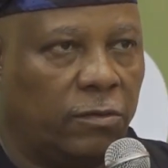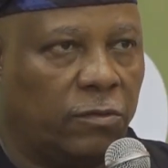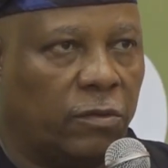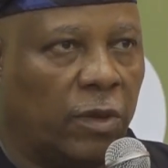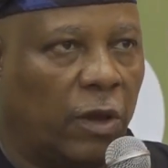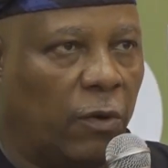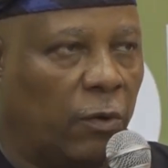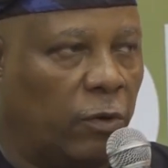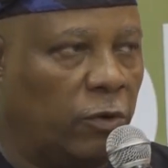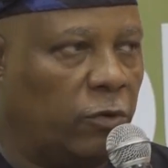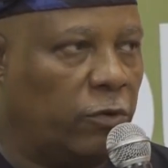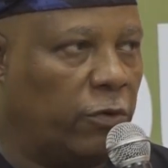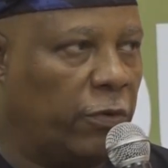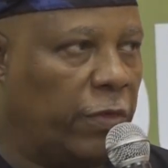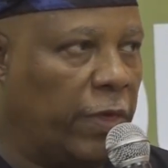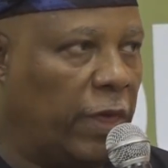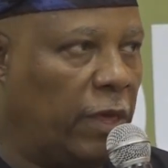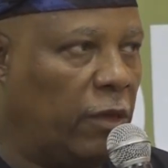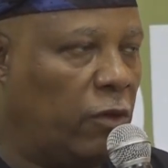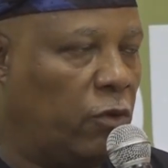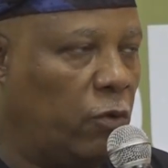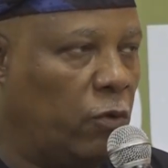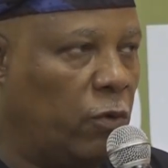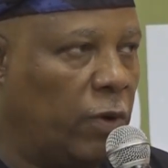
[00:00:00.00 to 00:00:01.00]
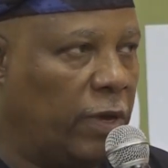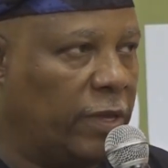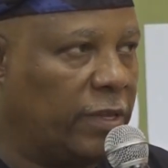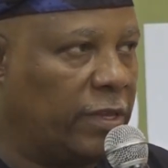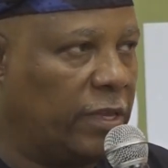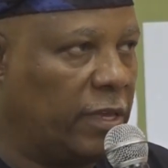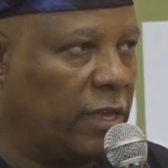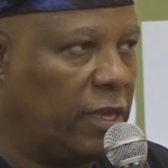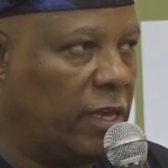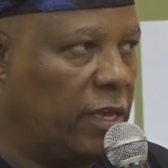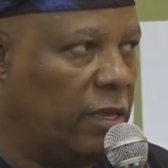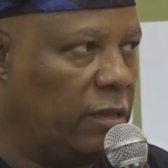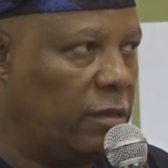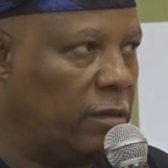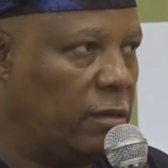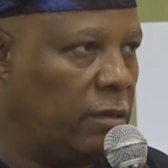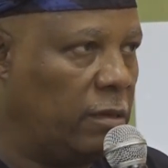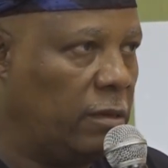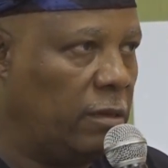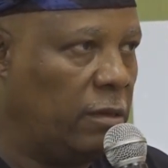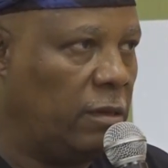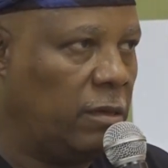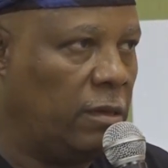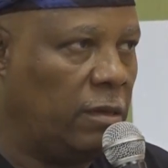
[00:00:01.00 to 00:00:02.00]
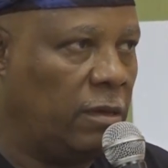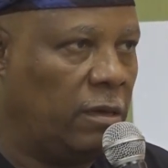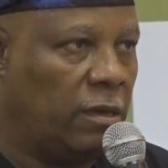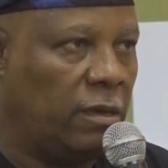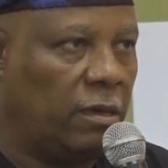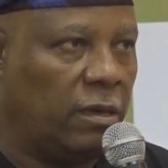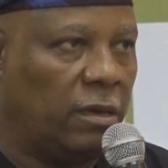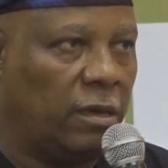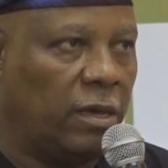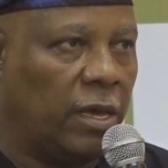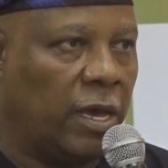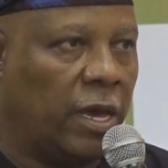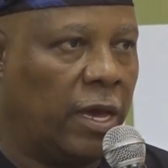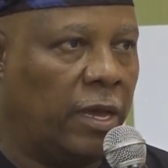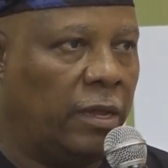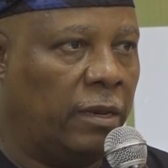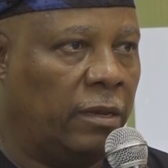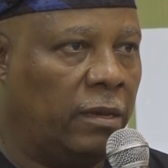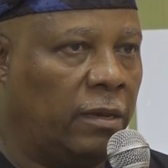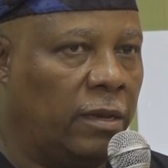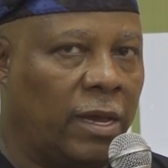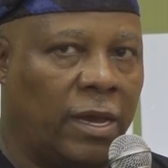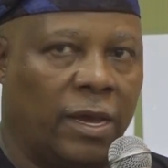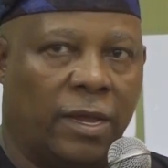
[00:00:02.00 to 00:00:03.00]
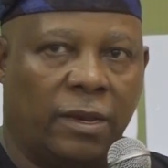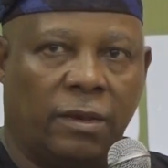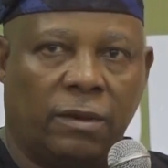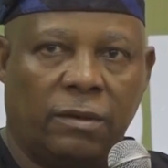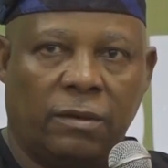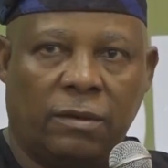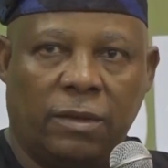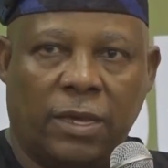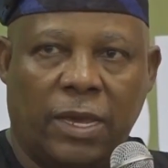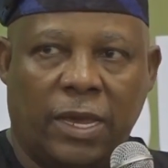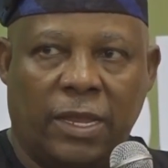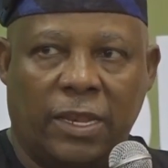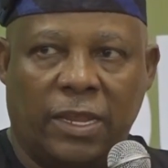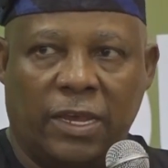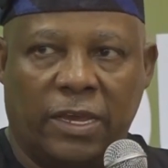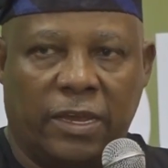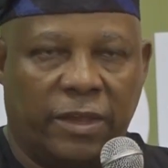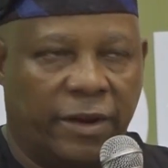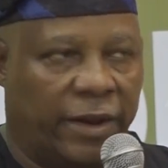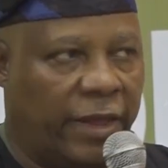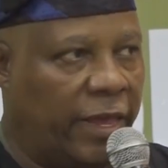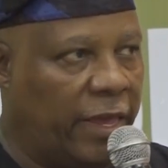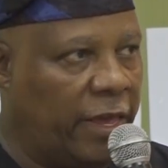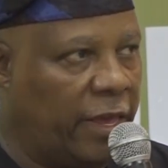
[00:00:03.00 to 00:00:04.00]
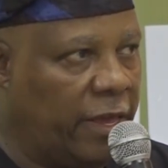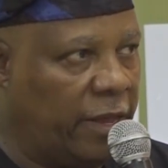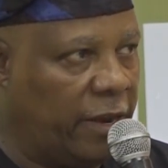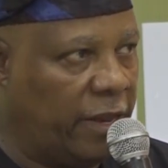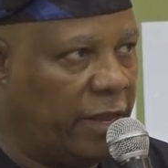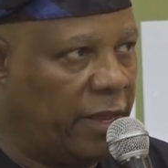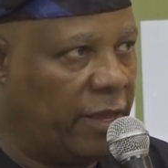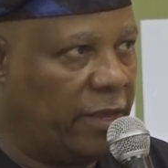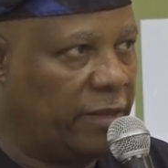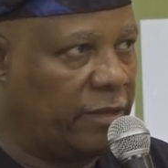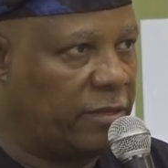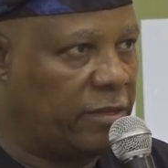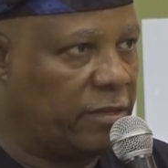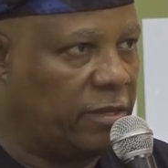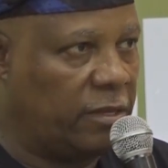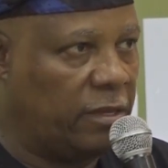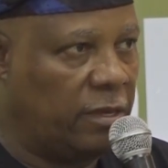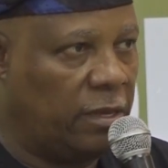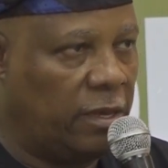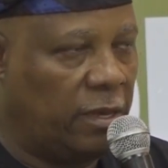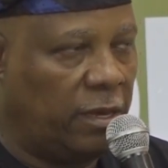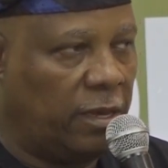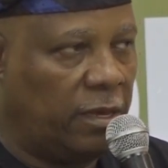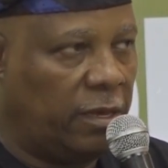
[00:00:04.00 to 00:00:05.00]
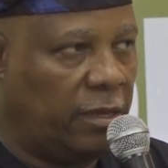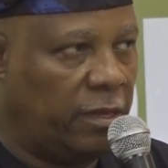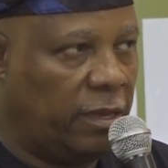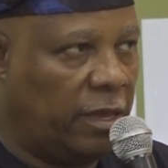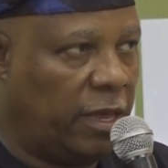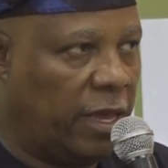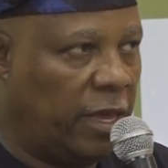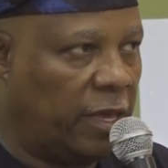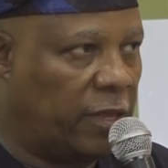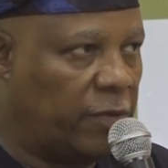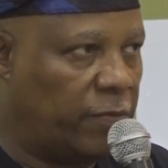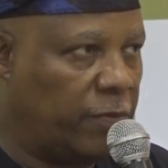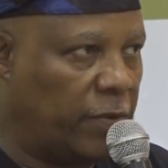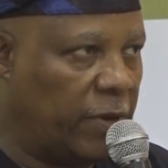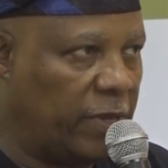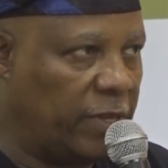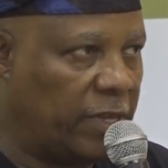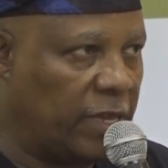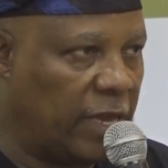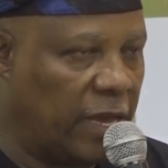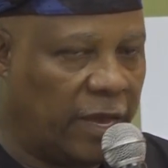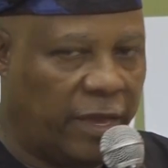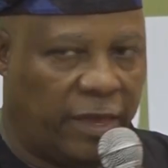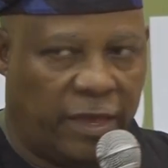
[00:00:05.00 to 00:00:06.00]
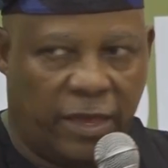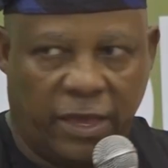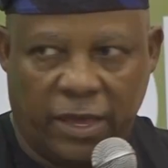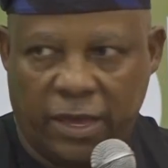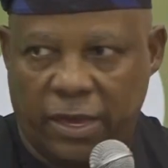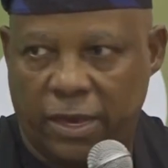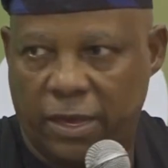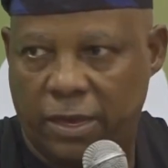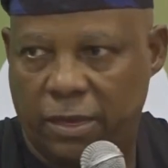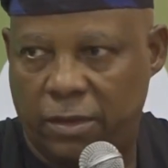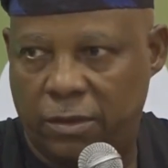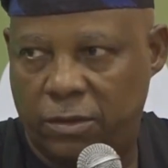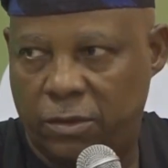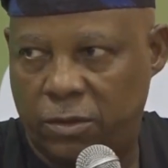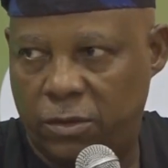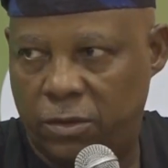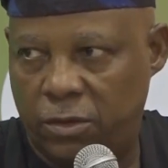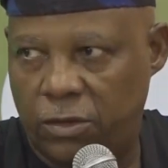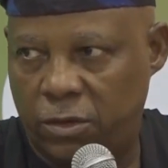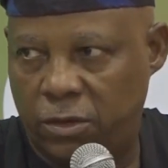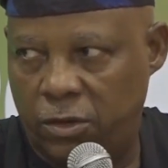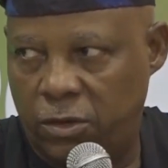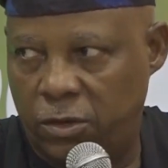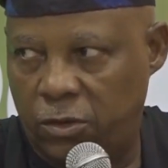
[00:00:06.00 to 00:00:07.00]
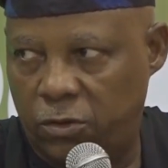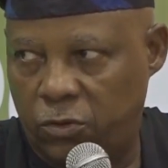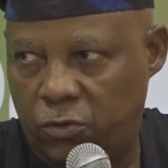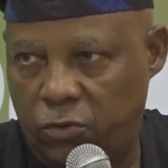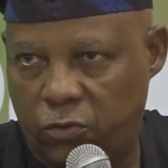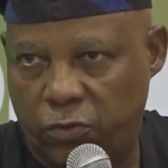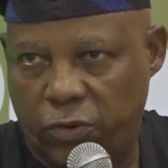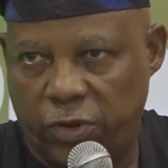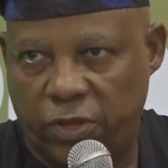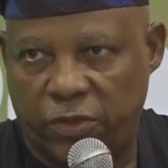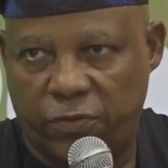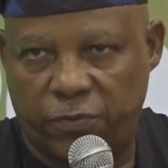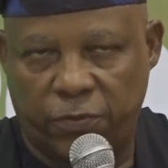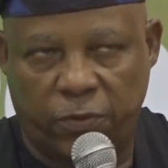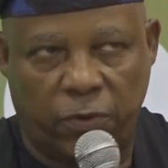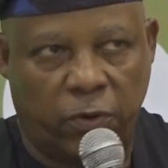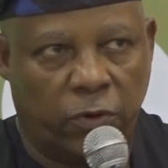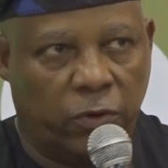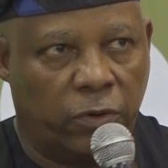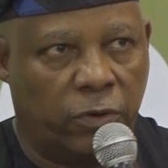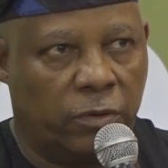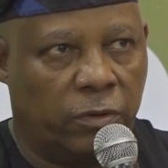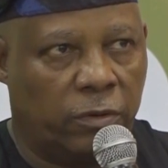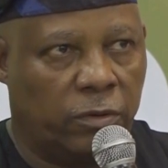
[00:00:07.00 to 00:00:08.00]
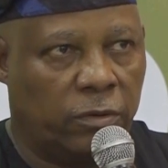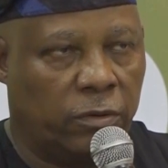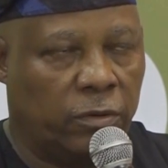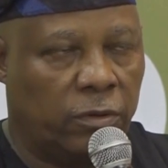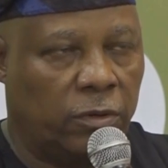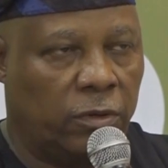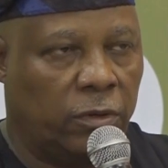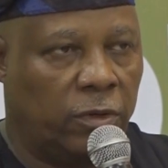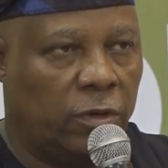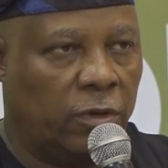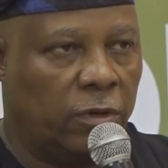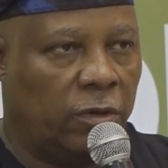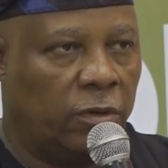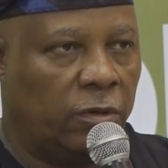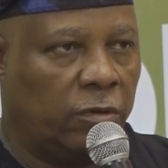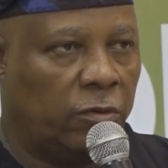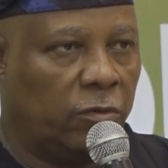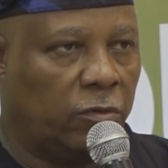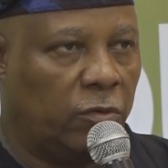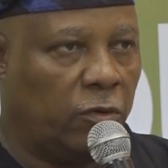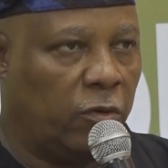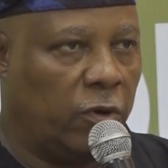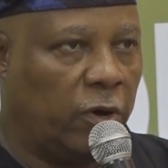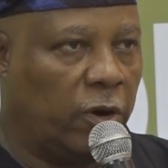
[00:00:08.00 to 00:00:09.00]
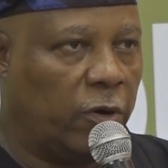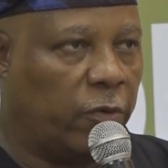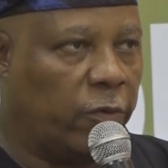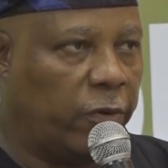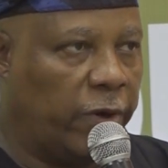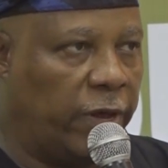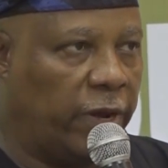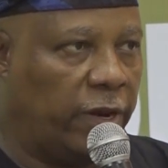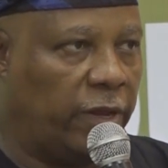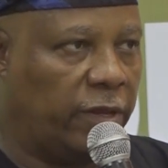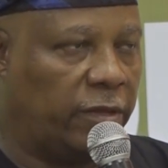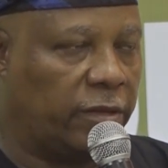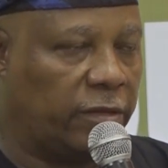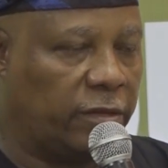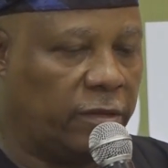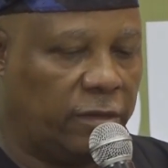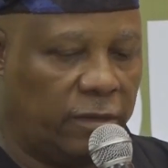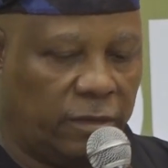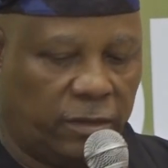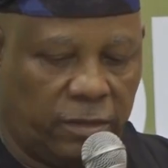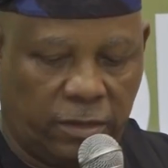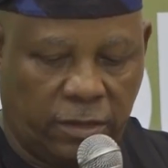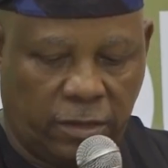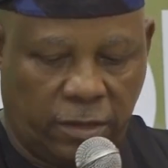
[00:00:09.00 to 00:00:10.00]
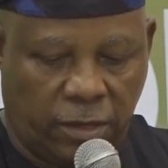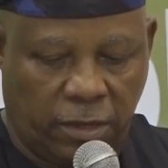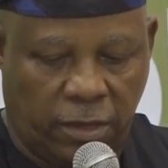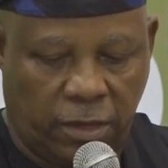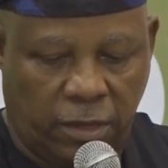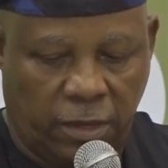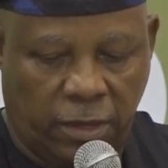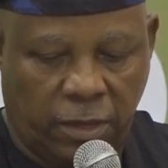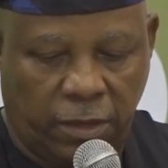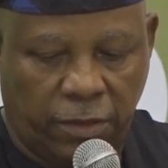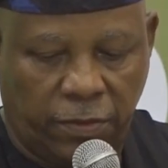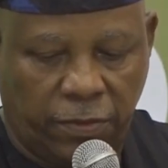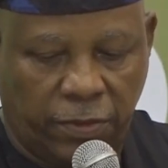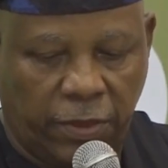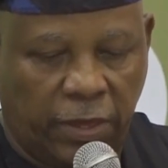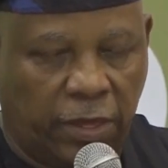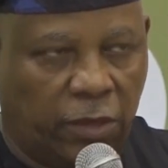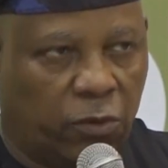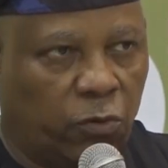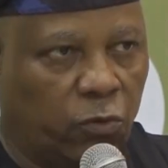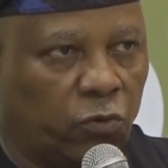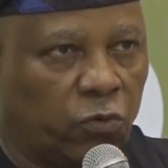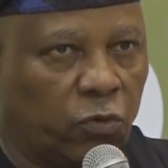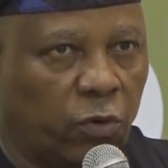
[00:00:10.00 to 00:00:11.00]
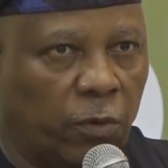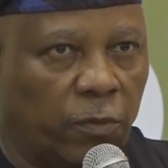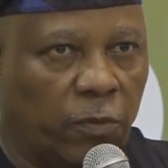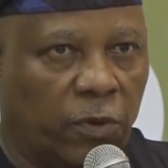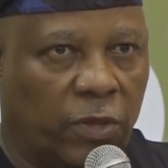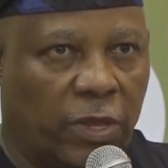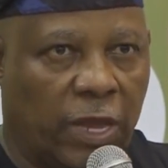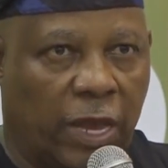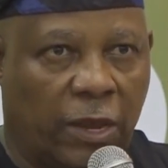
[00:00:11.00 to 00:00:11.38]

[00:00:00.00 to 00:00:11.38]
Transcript: So I want to thank you once again. And any gray areas, the experts are here to respond to your queries. Thank you so much.